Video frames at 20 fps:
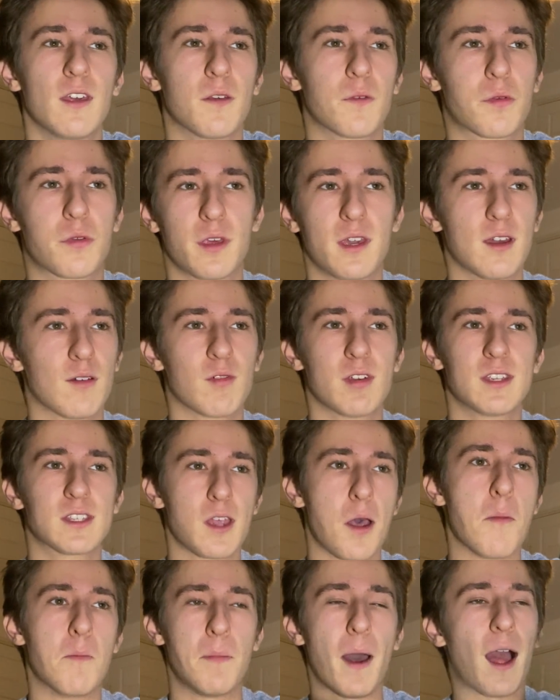theories
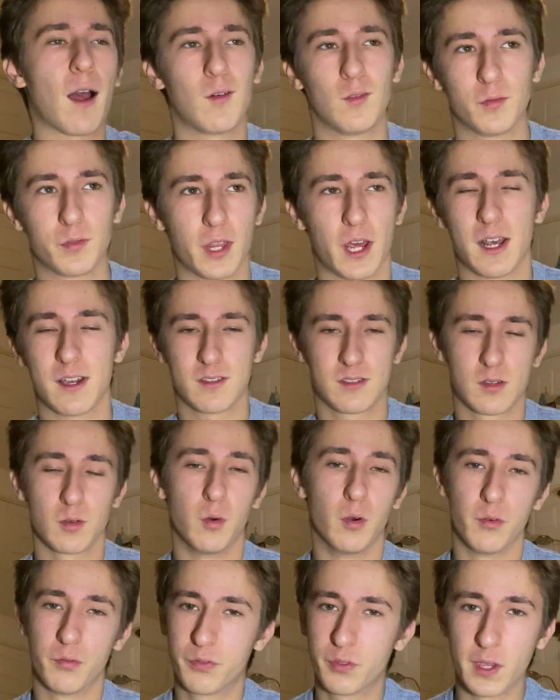about that
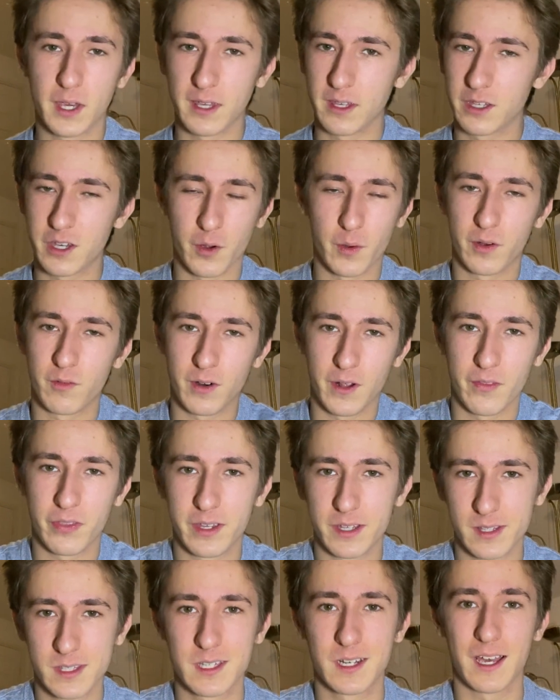sort of thing going around
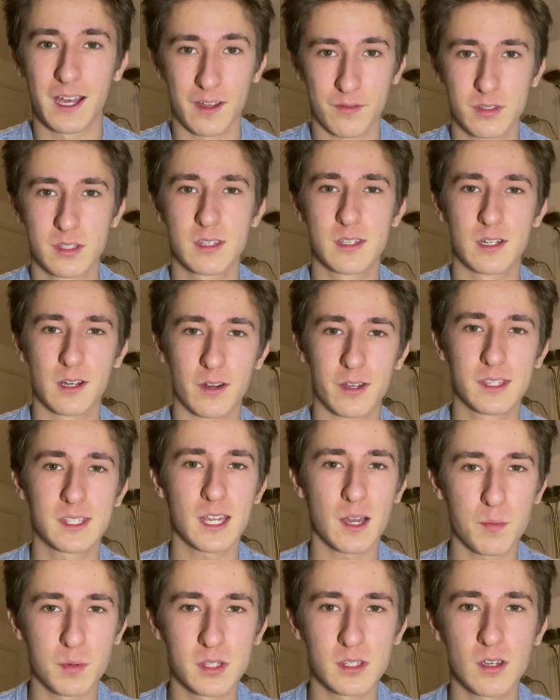the internet after tonight's
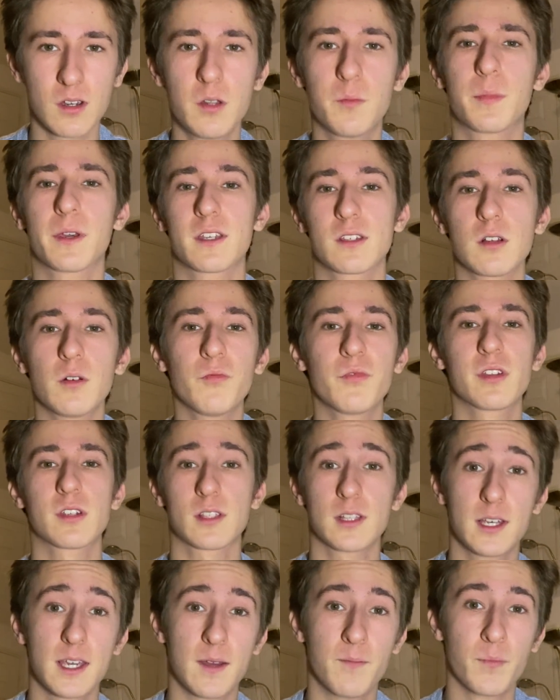episode, because
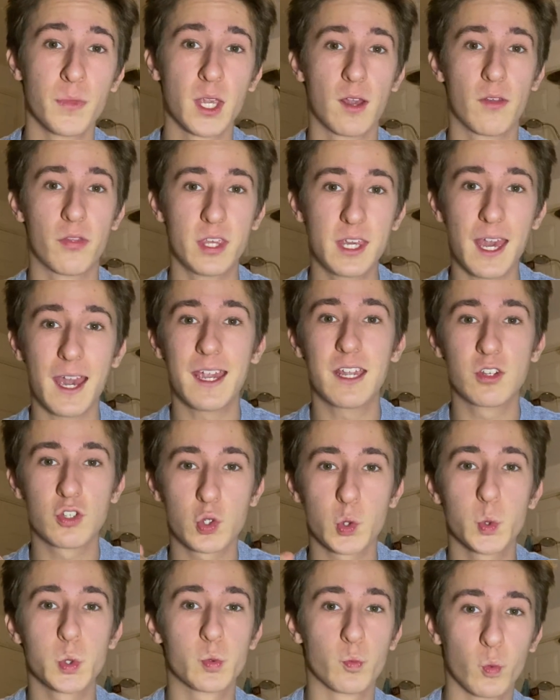obviously the
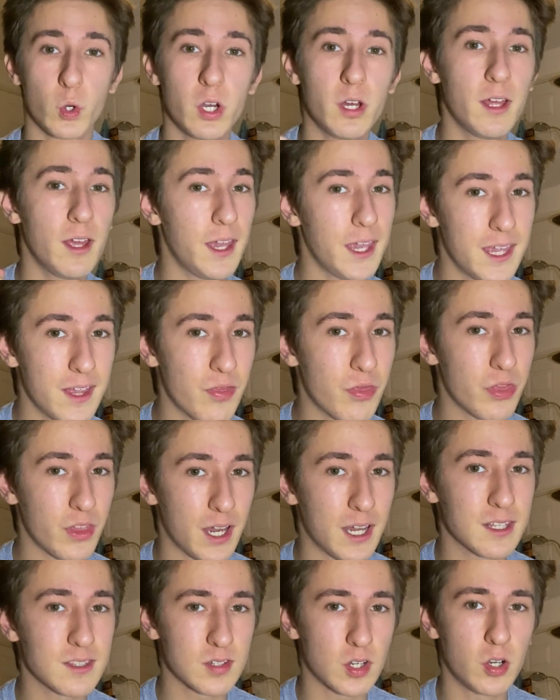angels were in
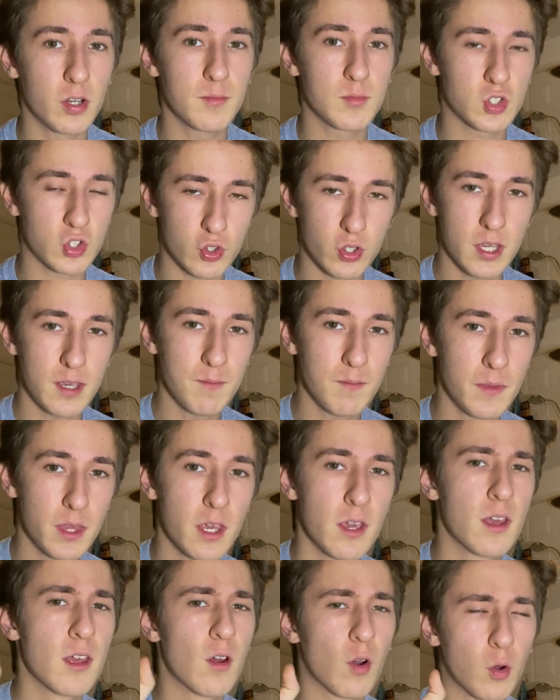that time stream.
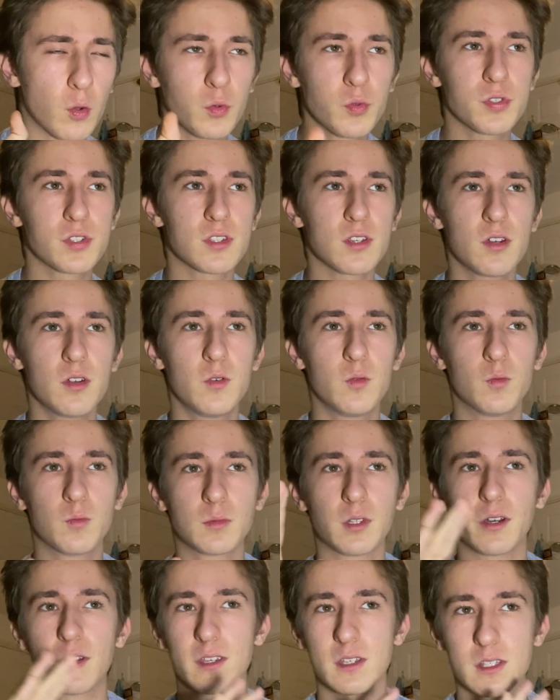Also,
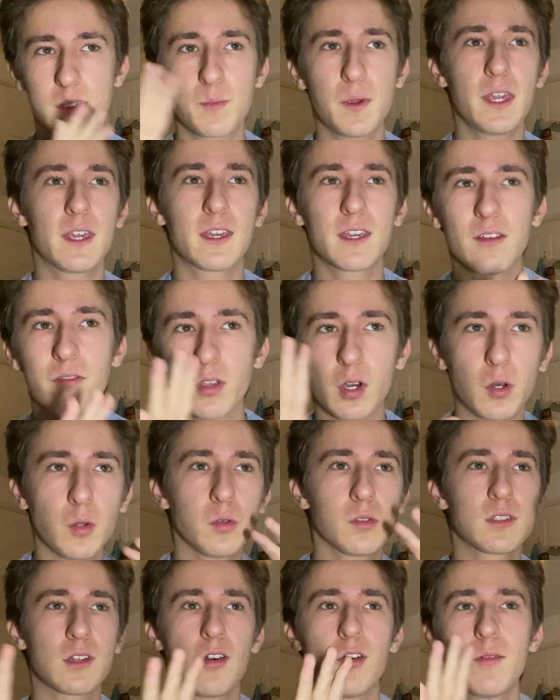like, speaking of the
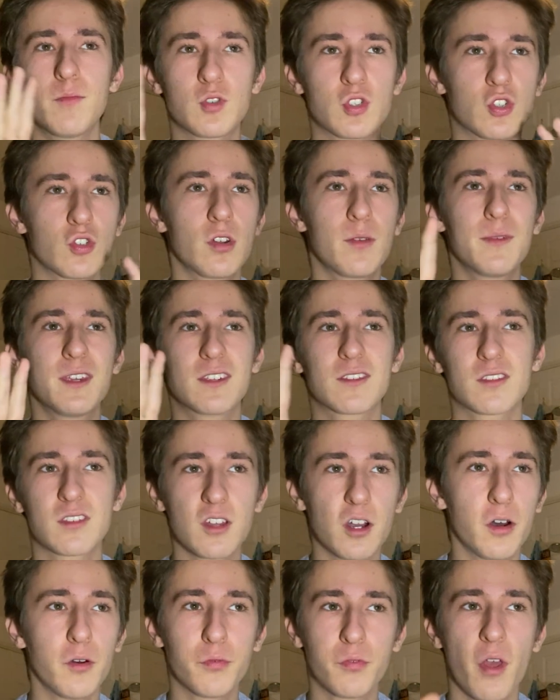whole time streamy
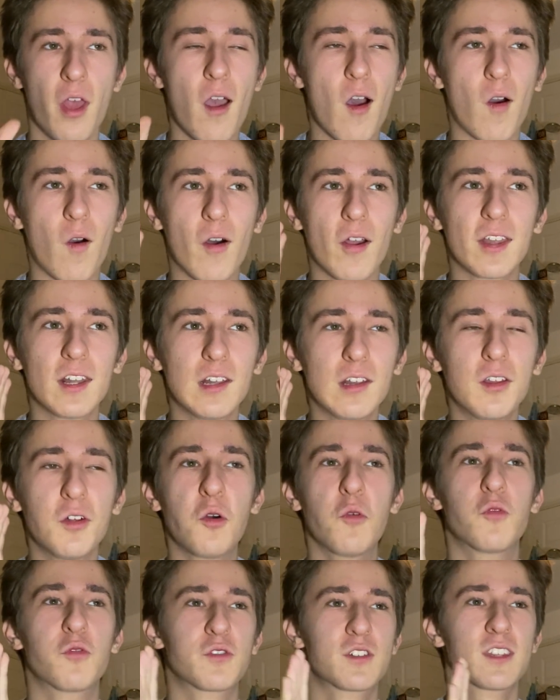stuff, I
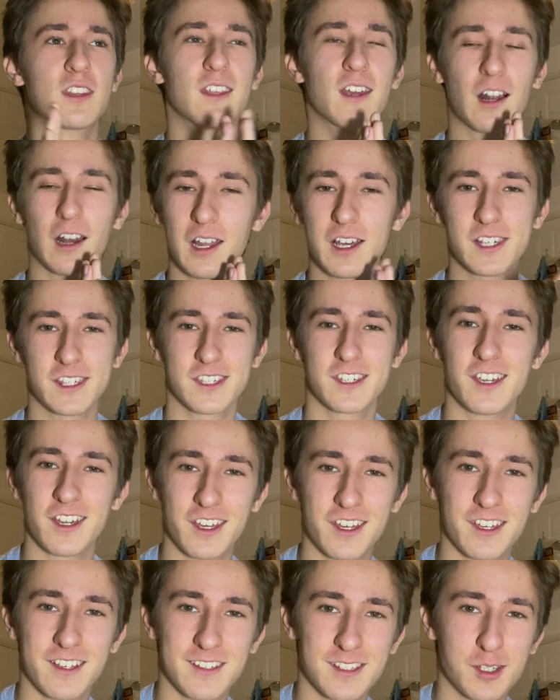loved the
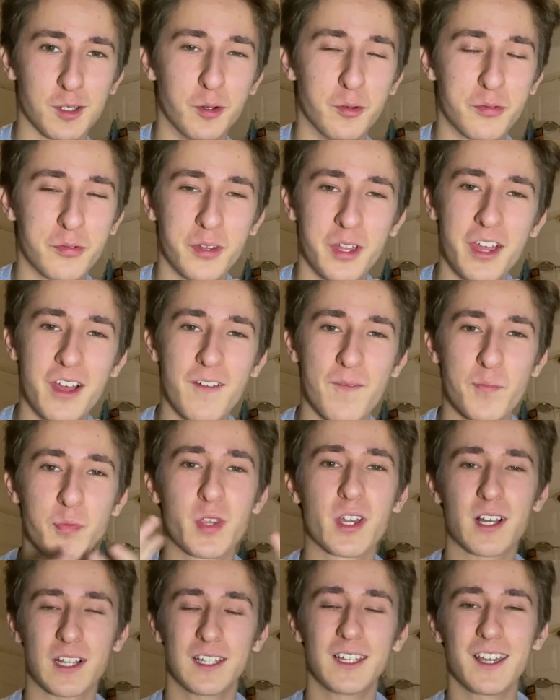classic sort of
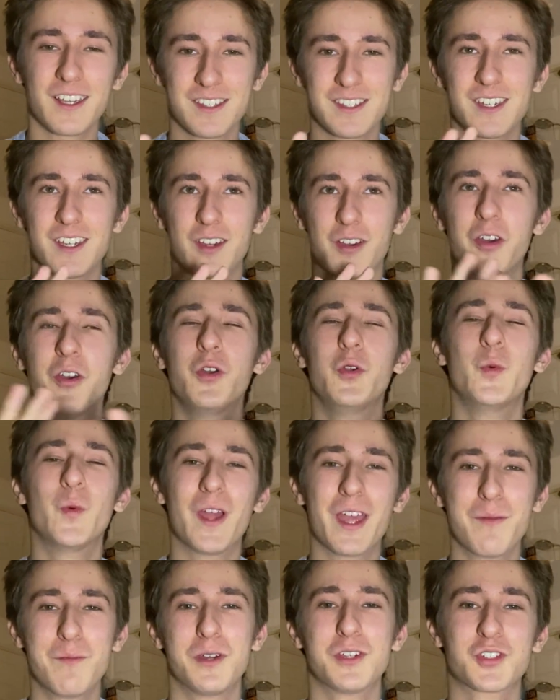the classic Who
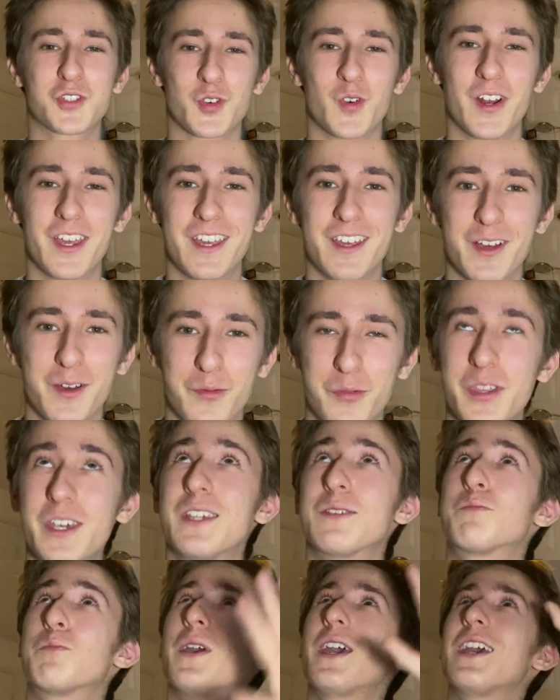imagery of
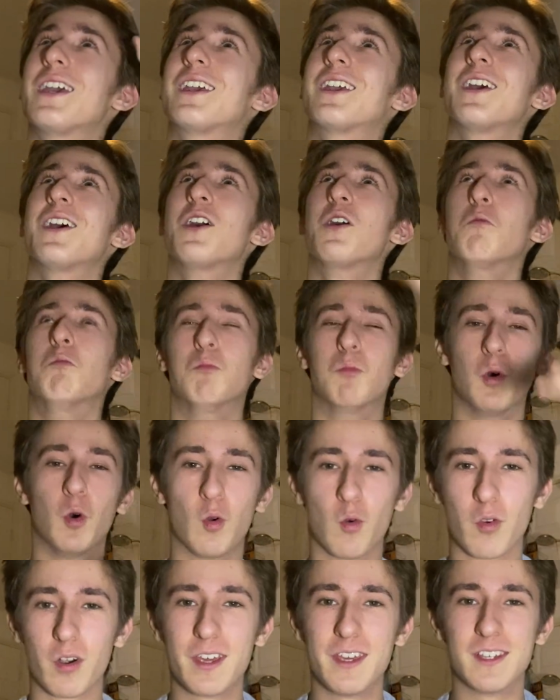these big
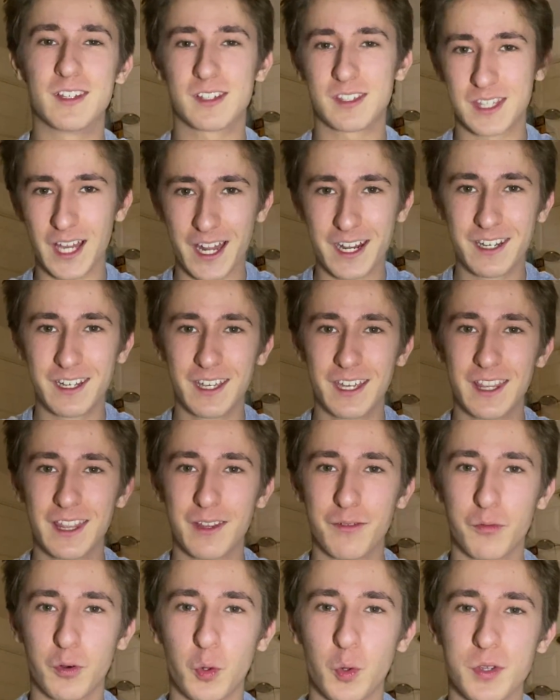Maori standing in
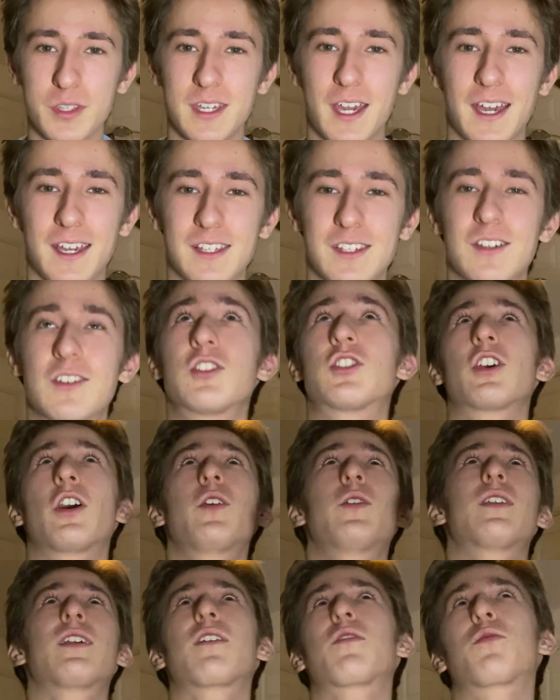the vortex and
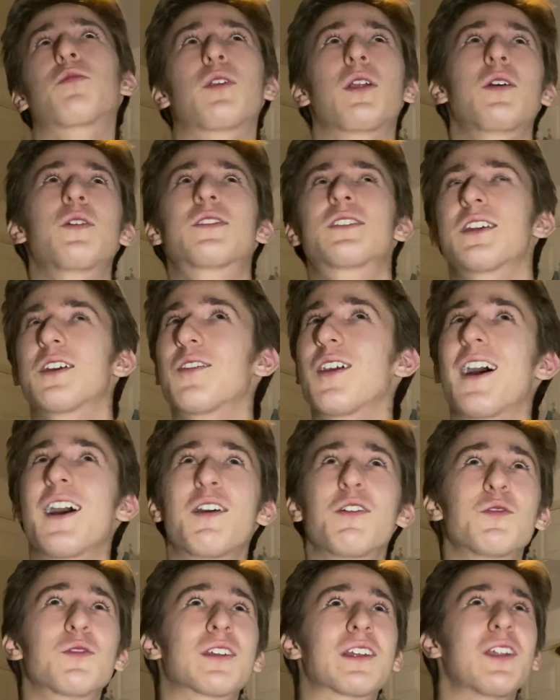Jodie floating
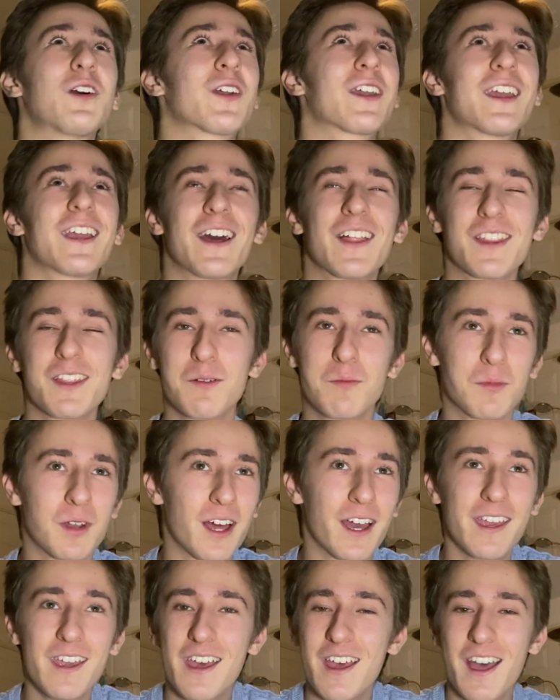around looking at them
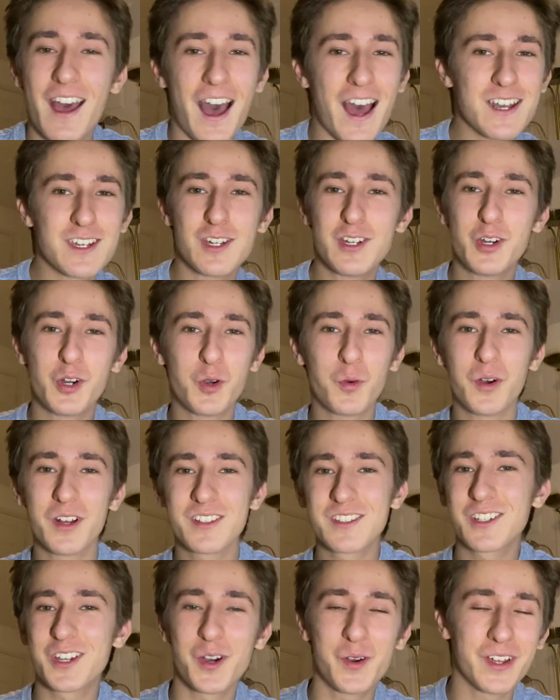like, I don't know
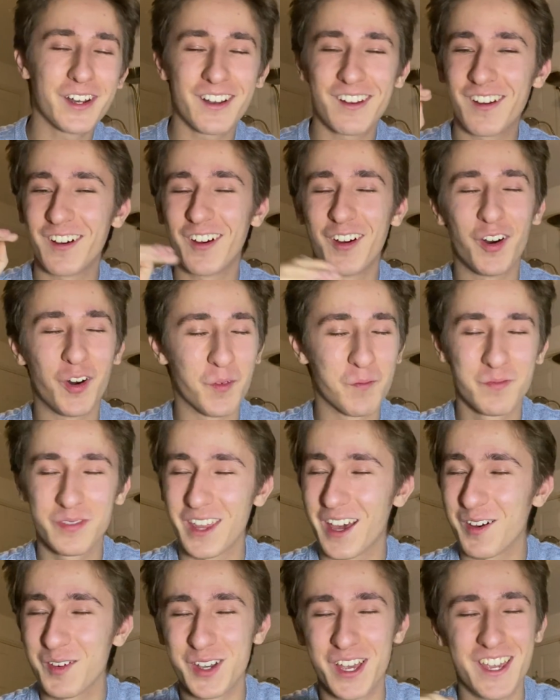what's going, like, oh,
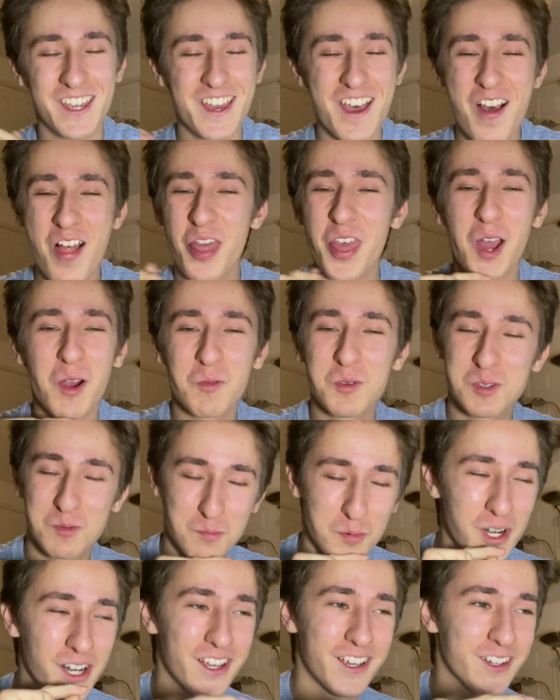that was
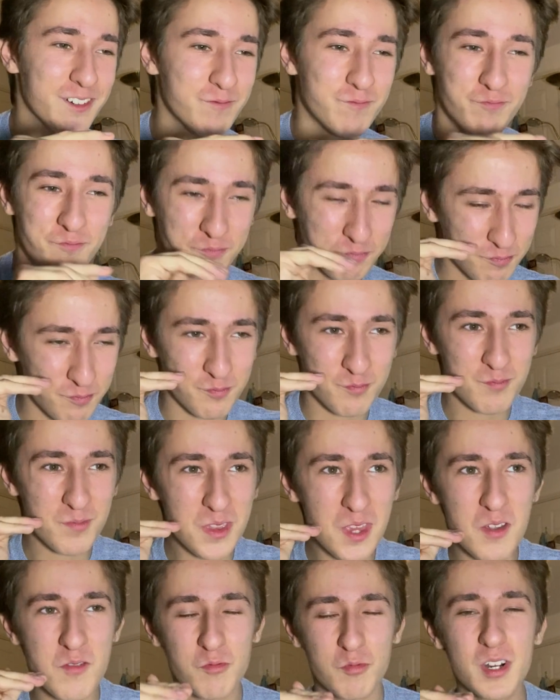brilliant.
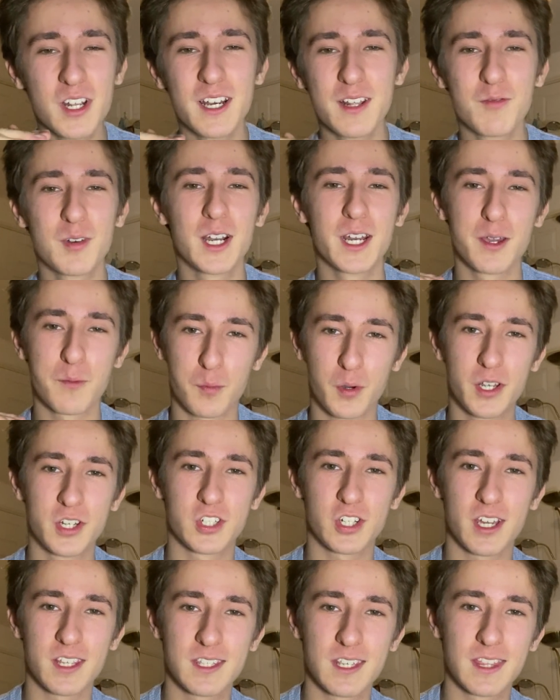Really, really
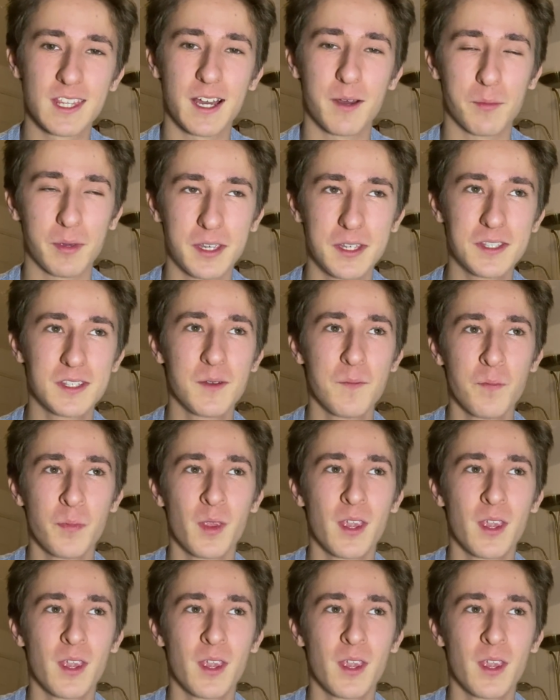appreciated that, because